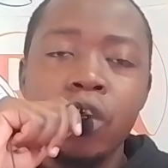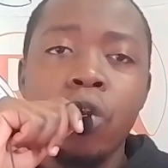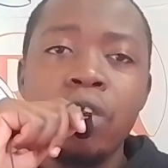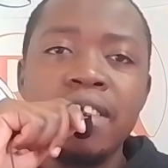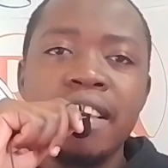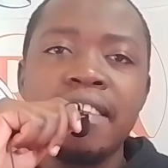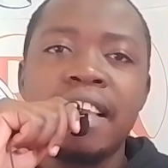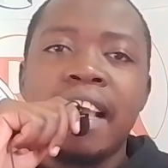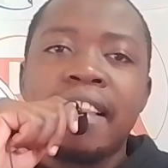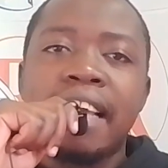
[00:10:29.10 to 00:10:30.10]

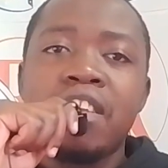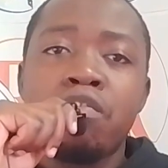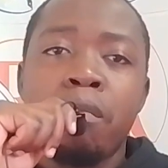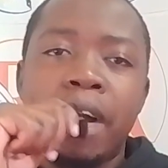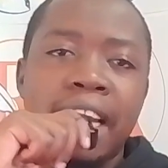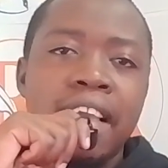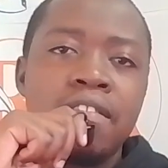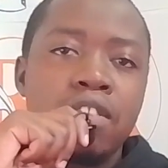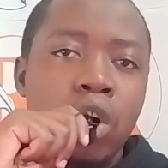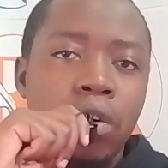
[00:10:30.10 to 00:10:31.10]
content, that is
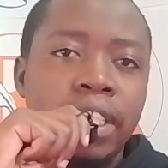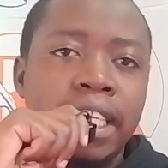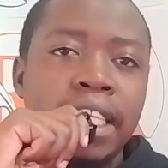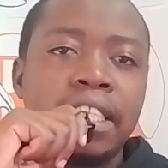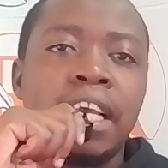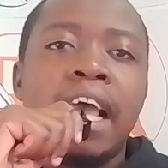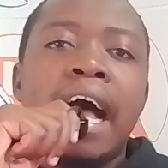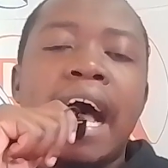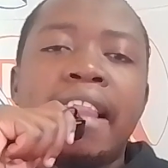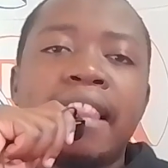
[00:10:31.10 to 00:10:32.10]
humanized content.
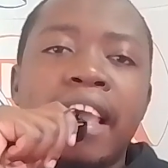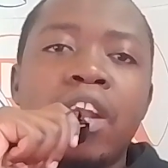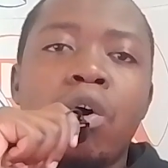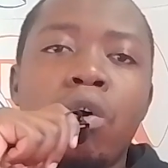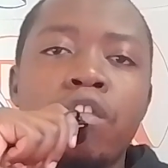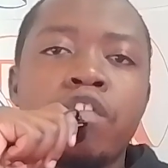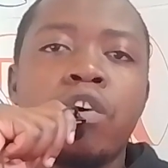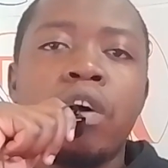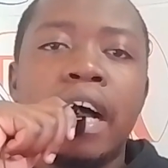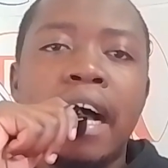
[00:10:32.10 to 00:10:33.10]
And then
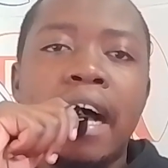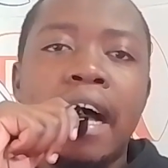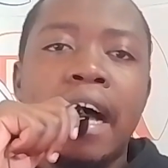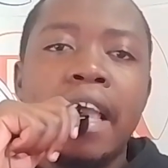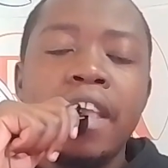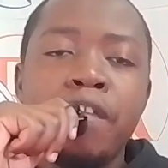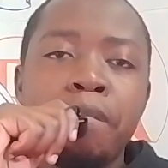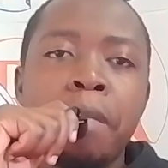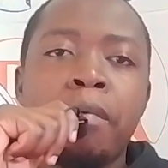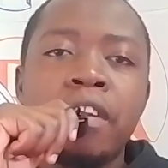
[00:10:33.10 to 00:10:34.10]
also
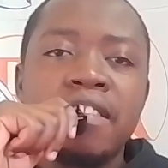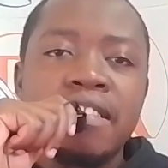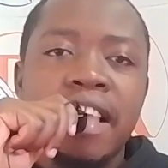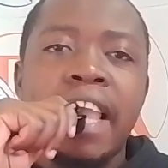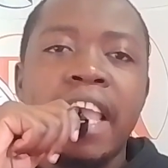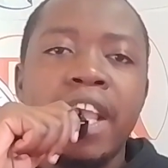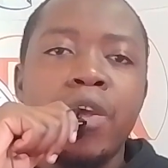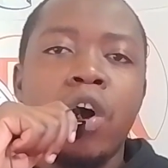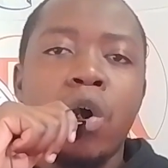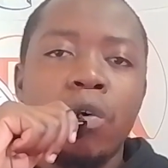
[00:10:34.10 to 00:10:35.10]
if people stay
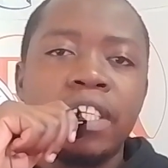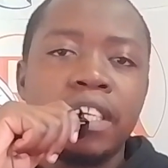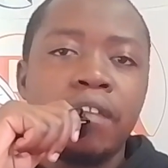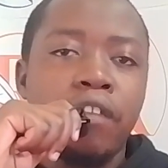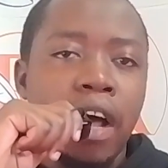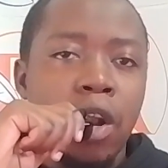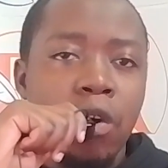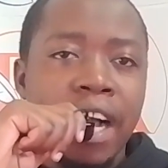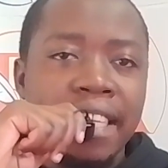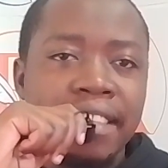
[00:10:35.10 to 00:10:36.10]
in your content for a
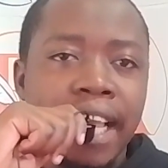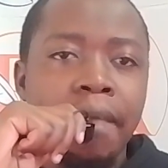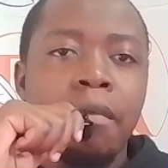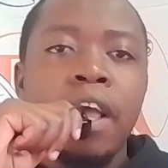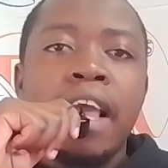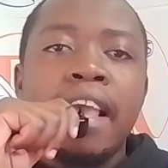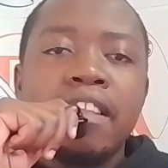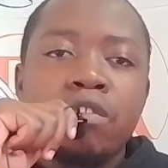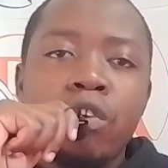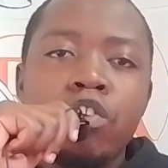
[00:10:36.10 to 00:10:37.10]
longer time,
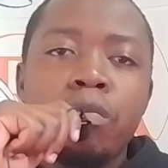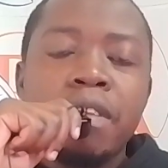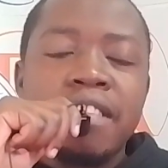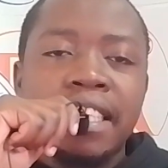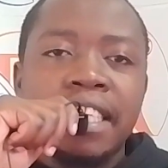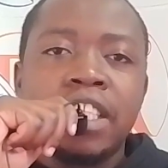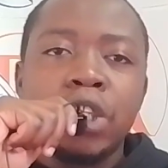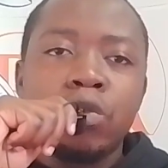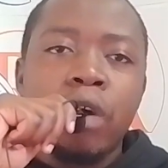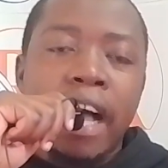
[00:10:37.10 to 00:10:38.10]
it's going to be
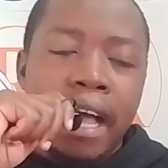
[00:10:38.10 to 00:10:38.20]
suggested to